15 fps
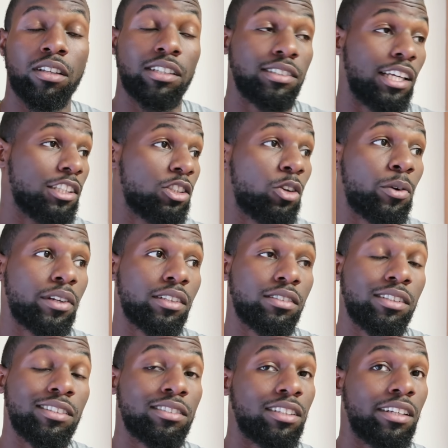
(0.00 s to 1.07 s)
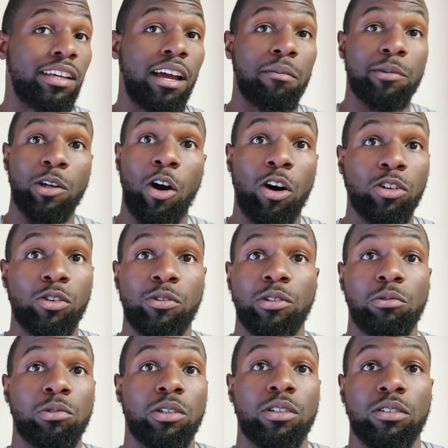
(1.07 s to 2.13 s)
Because as you already see today, I've been all over
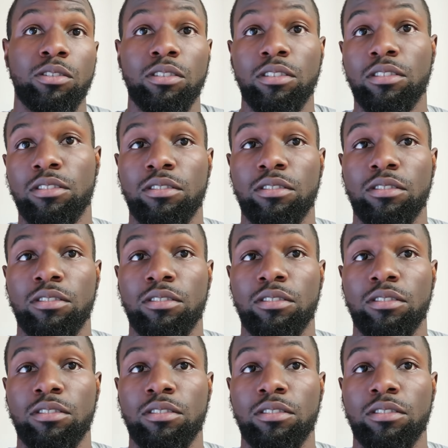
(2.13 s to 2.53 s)
the world.